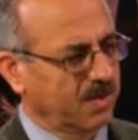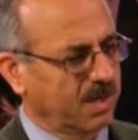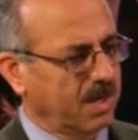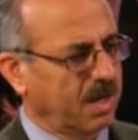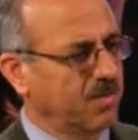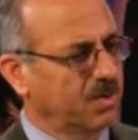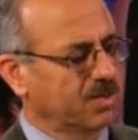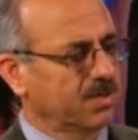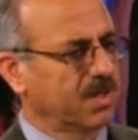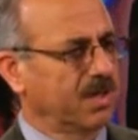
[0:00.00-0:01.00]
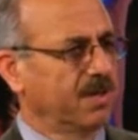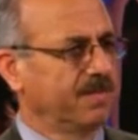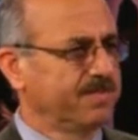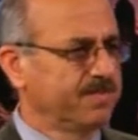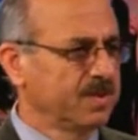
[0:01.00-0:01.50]
I was
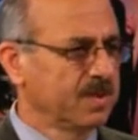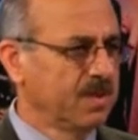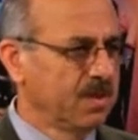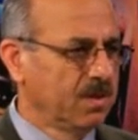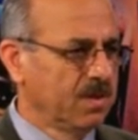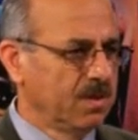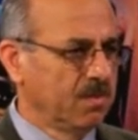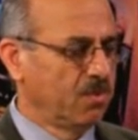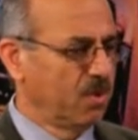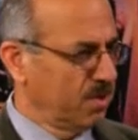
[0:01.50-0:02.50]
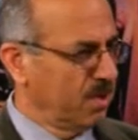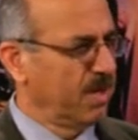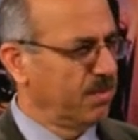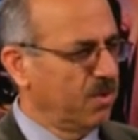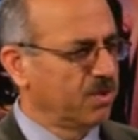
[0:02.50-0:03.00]
born in
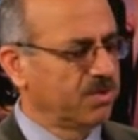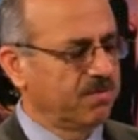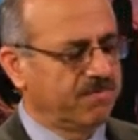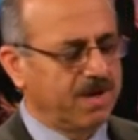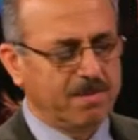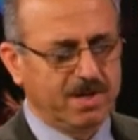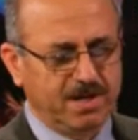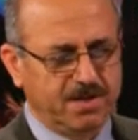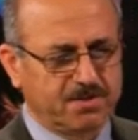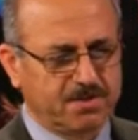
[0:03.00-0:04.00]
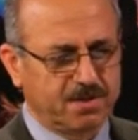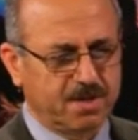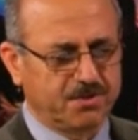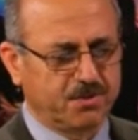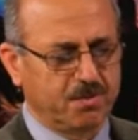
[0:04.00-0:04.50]
a Muslim family,
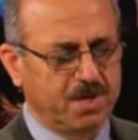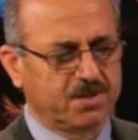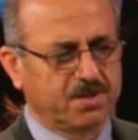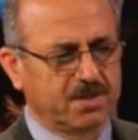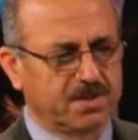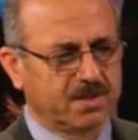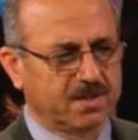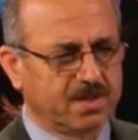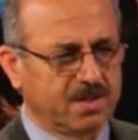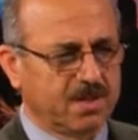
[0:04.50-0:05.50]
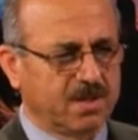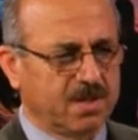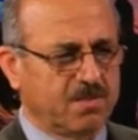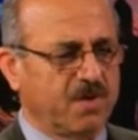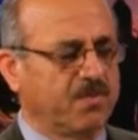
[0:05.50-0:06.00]
as you mentioned.
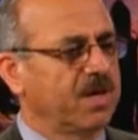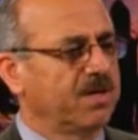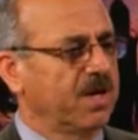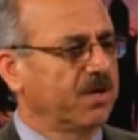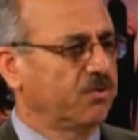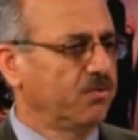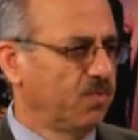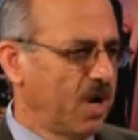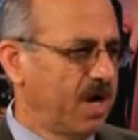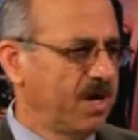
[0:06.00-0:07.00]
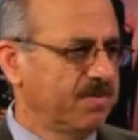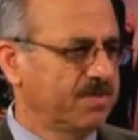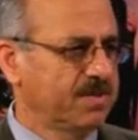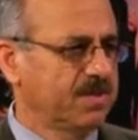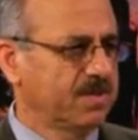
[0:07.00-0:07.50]
My father had 2
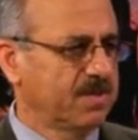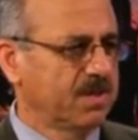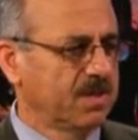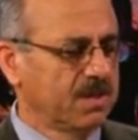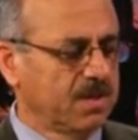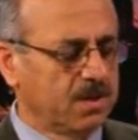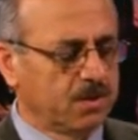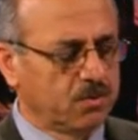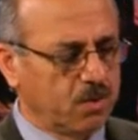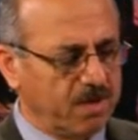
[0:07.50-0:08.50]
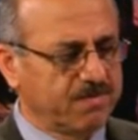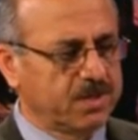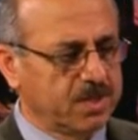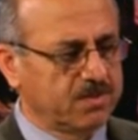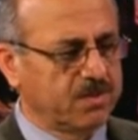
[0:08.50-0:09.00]
wives, 12
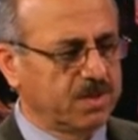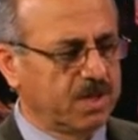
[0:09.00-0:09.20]
children.